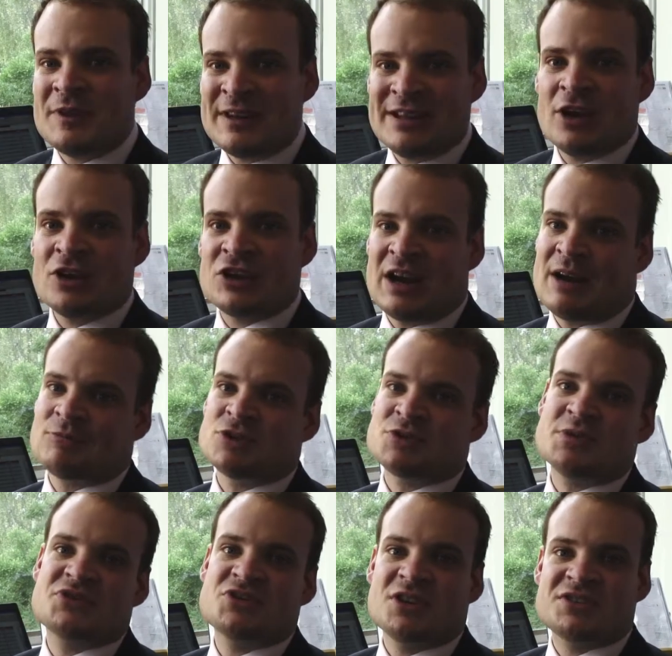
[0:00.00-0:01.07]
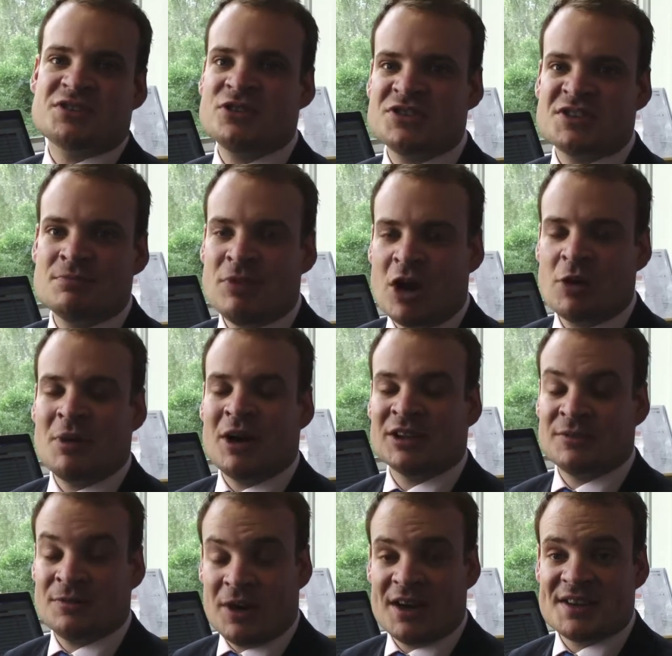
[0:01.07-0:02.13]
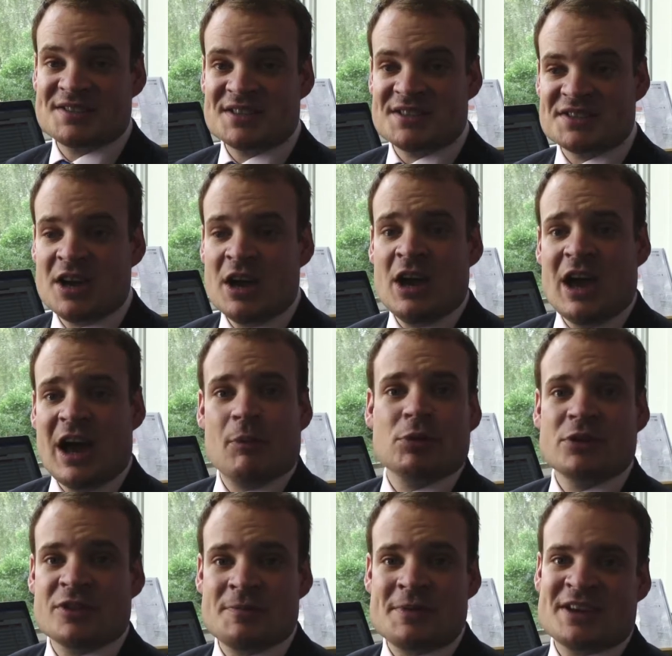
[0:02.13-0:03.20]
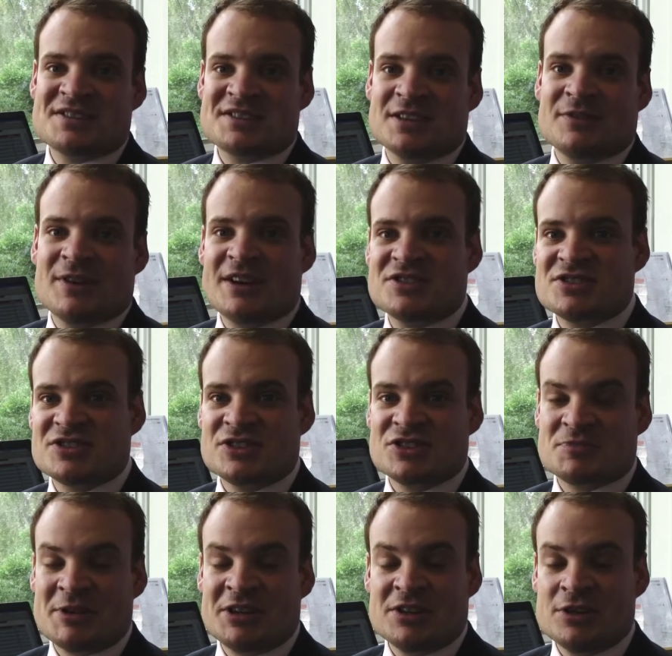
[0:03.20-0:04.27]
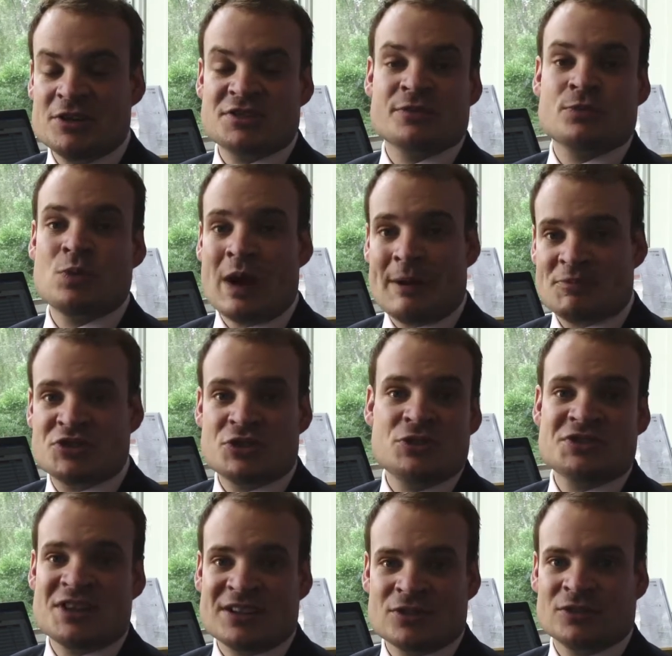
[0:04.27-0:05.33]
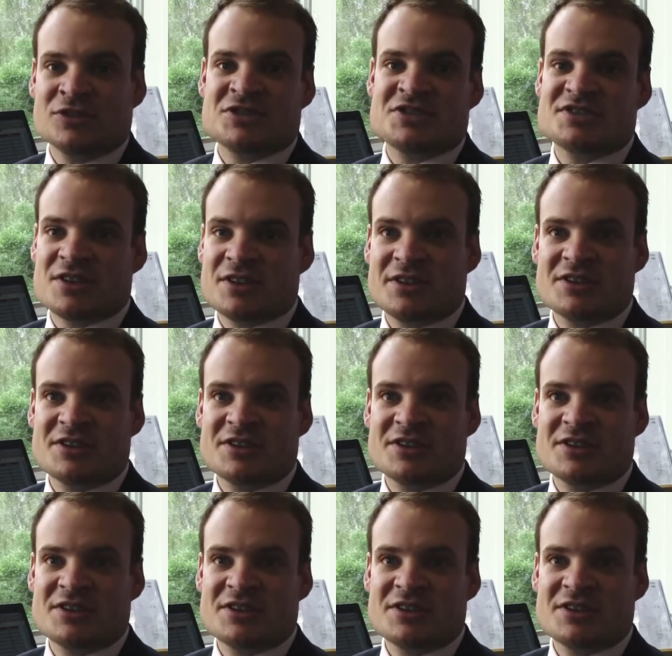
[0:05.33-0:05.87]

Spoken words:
video cameras. We've started using mobile devices. And one of the biggest innovations has been the use of Web 2 technology, so